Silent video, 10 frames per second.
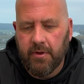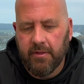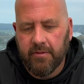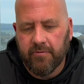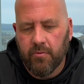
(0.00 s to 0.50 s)

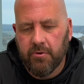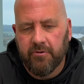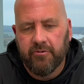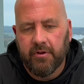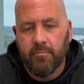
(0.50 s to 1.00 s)
And this
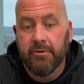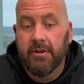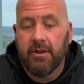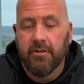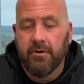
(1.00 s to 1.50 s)
orange in
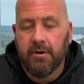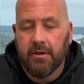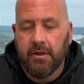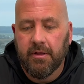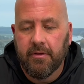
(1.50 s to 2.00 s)
particular
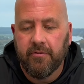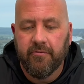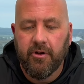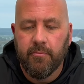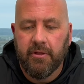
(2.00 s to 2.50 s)
uh, is
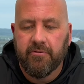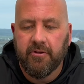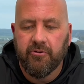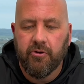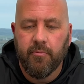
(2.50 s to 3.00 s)
very
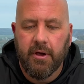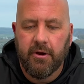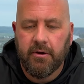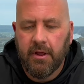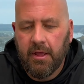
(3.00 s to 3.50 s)
mid-century
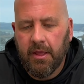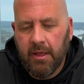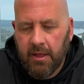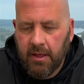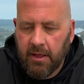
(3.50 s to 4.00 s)
modern.
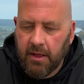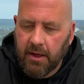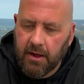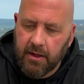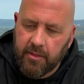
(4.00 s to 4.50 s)

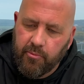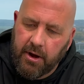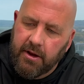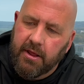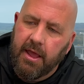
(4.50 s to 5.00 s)
Uh, the
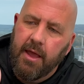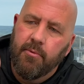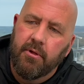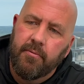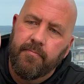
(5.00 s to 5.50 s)
braided
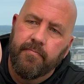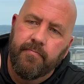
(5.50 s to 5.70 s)
cable